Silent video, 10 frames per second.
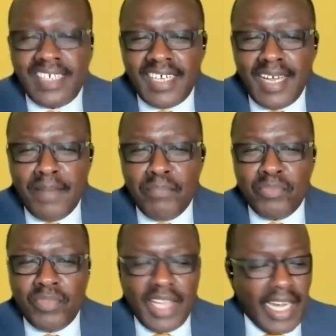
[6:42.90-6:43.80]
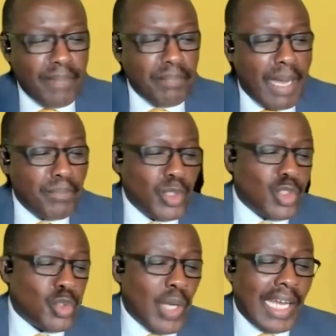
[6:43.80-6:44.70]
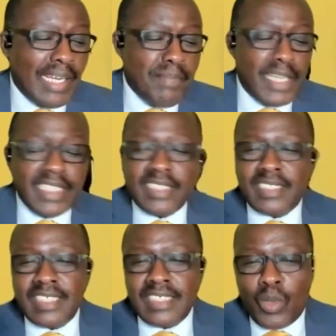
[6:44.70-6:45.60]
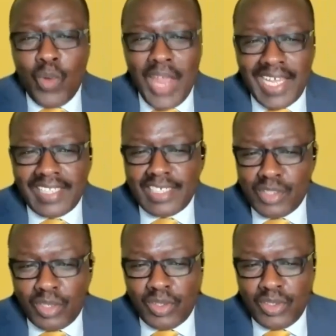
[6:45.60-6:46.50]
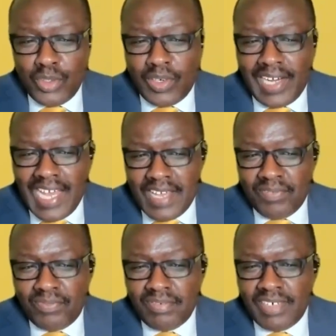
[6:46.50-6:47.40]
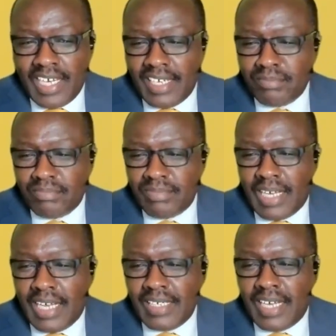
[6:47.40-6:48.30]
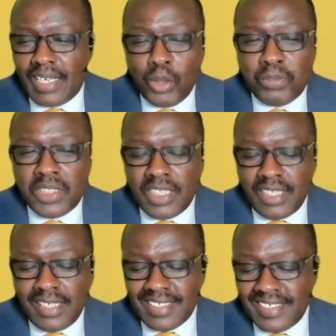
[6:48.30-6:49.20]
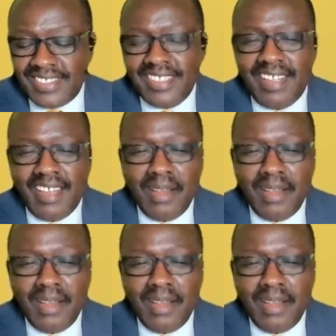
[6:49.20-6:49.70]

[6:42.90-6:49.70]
Um, and I'm, I'm not sure Alima is, is aware that you're, you're live. Uh, I, I hope she is.